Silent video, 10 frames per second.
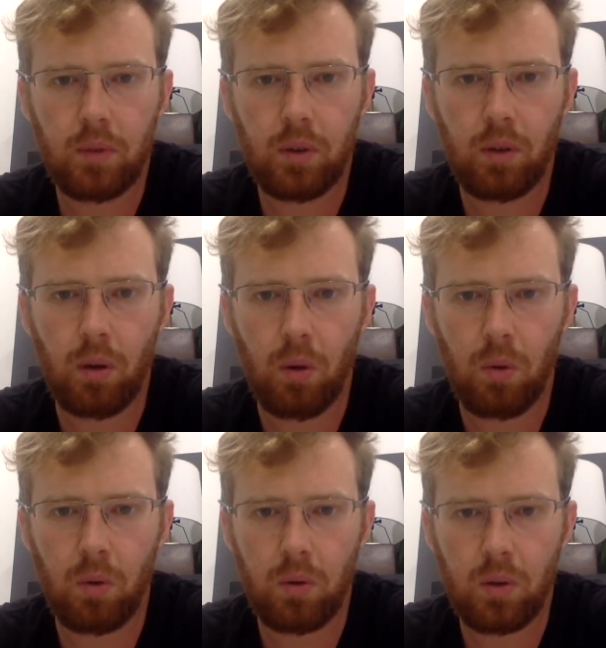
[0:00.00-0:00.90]
So
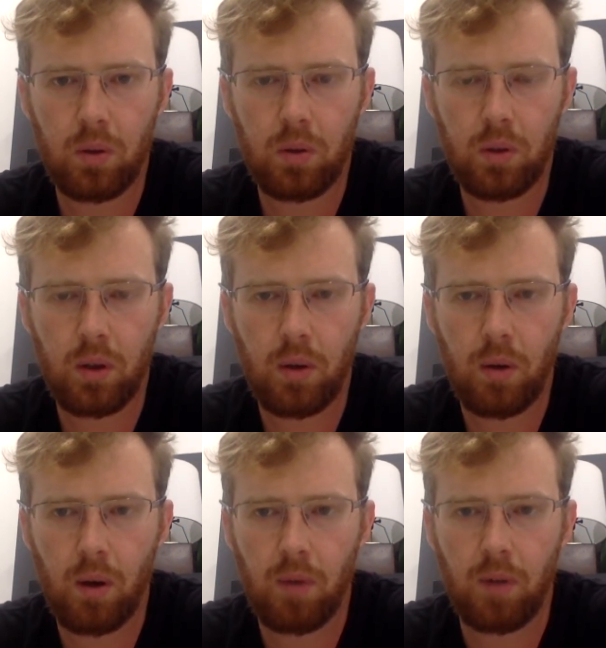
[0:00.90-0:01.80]

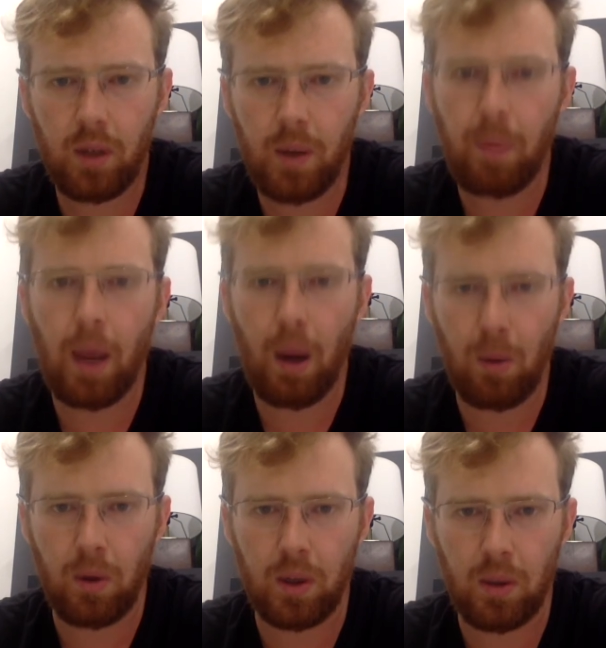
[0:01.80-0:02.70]
really
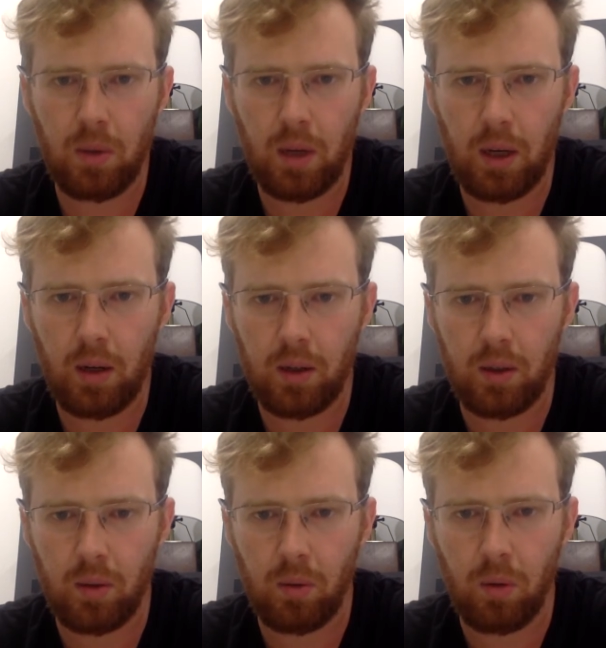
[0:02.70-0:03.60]
empowering you here
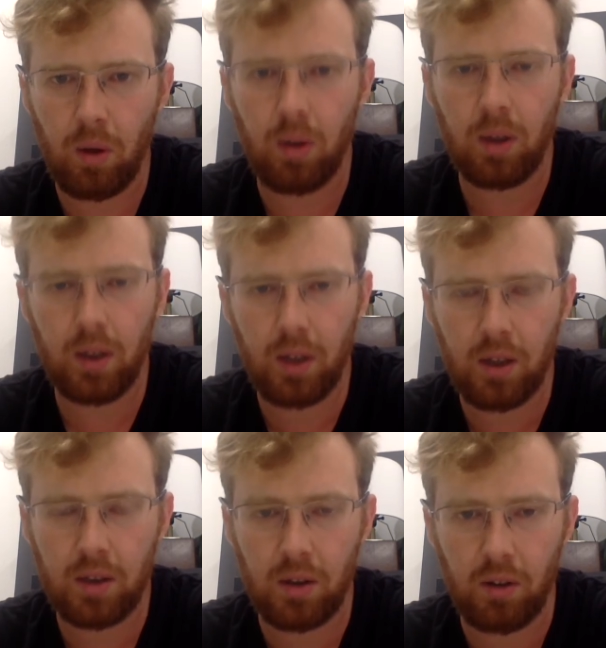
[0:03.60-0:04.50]
to look into
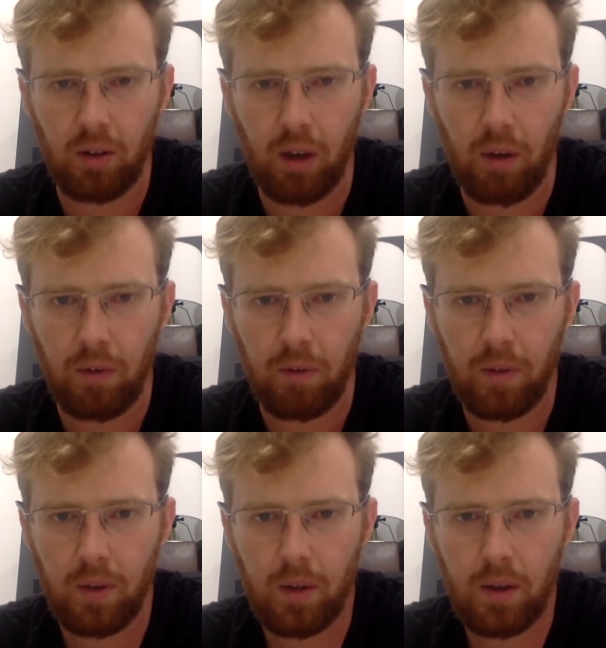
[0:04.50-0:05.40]
this yourself
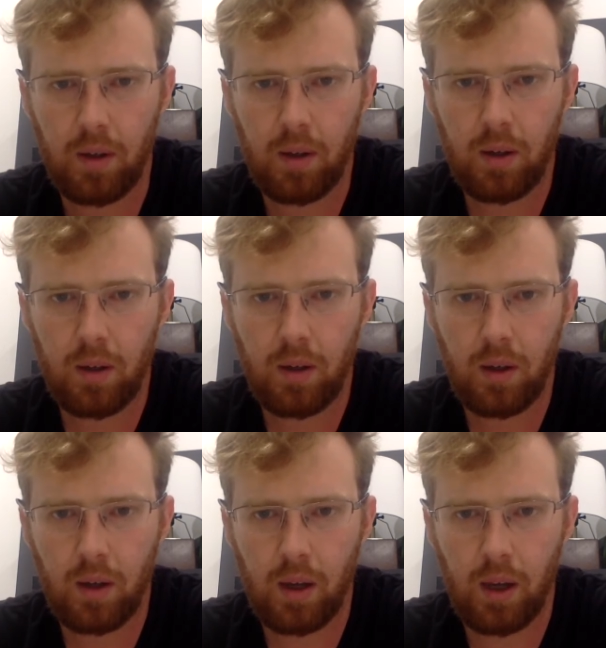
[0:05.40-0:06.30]

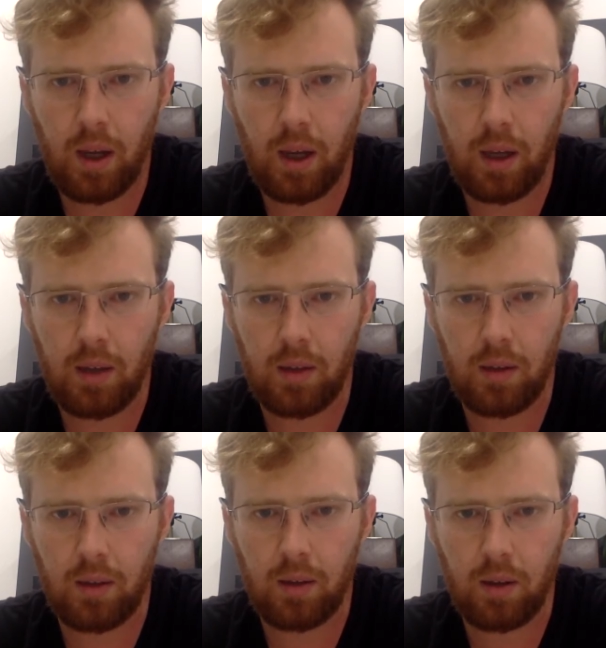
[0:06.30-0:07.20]
and
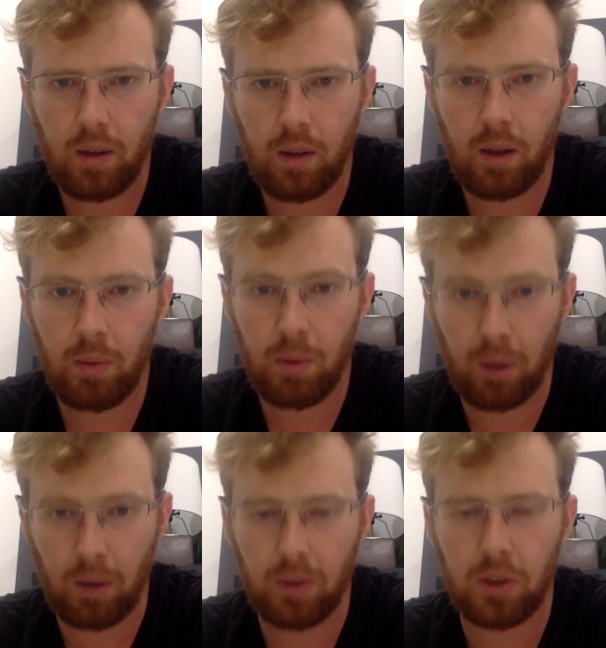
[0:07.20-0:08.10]
come to a
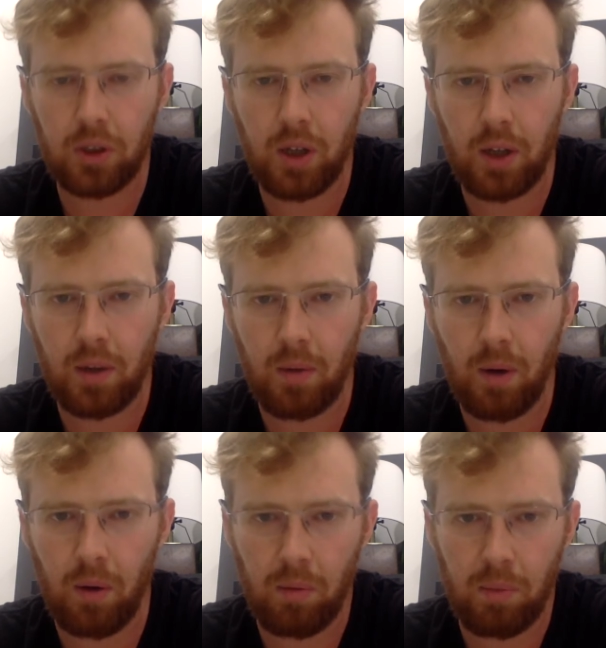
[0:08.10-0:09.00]
conclusion on your
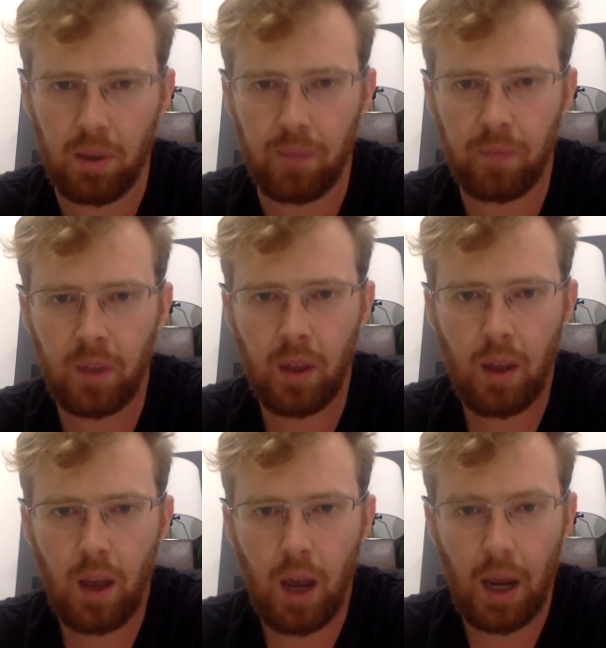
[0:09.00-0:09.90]
own. But
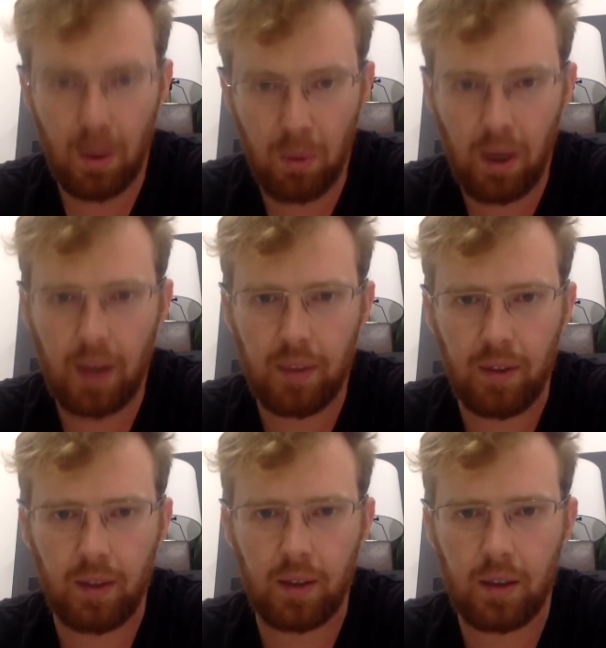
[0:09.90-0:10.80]
I know what I think.